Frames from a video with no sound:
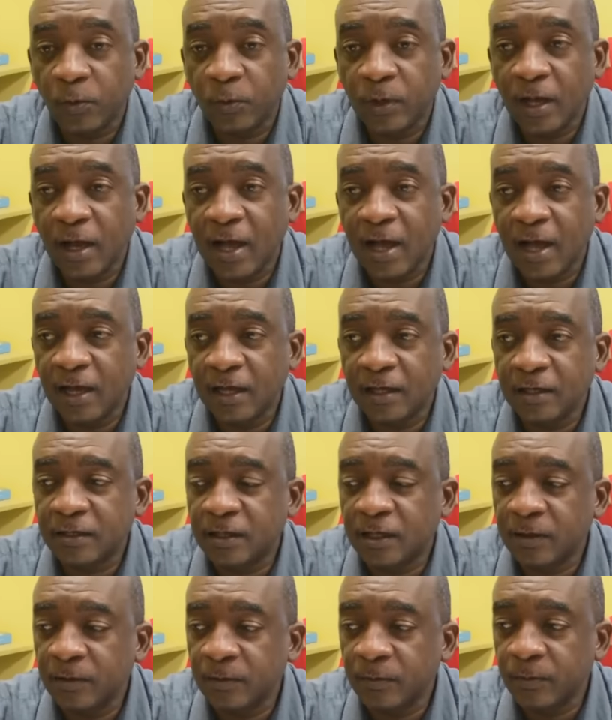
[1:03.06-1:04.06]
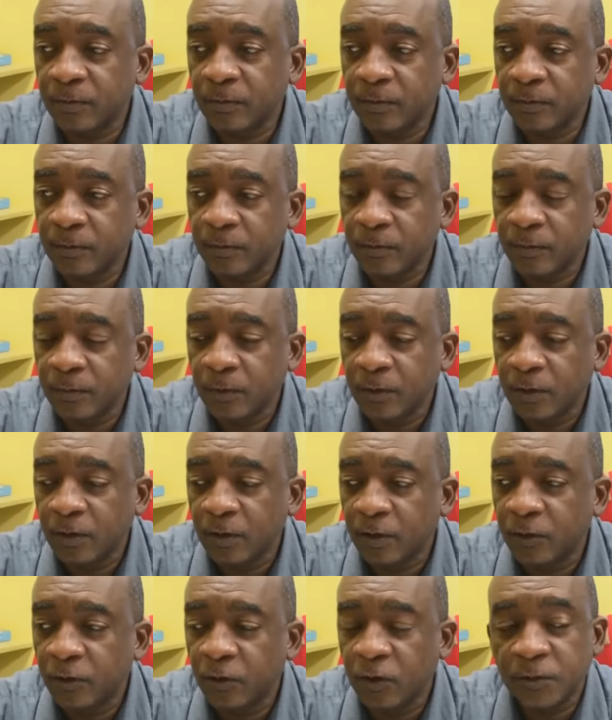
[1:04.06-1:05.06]
We are asking
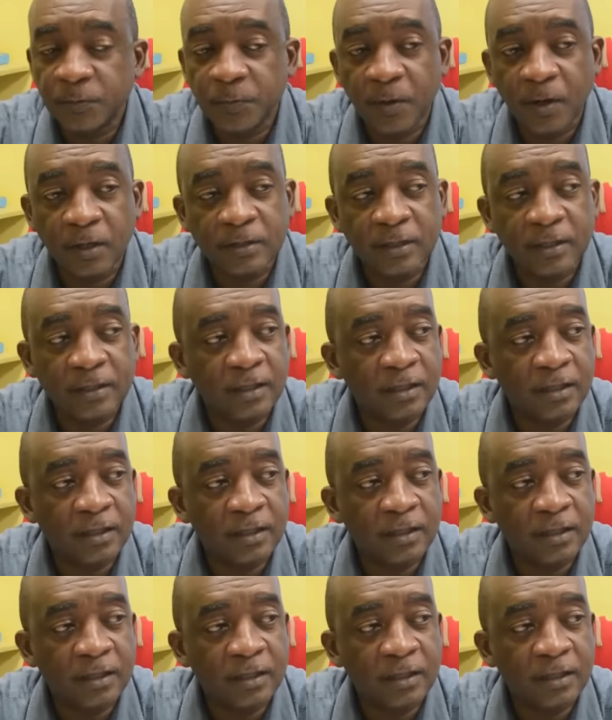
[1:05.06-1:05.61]
those persons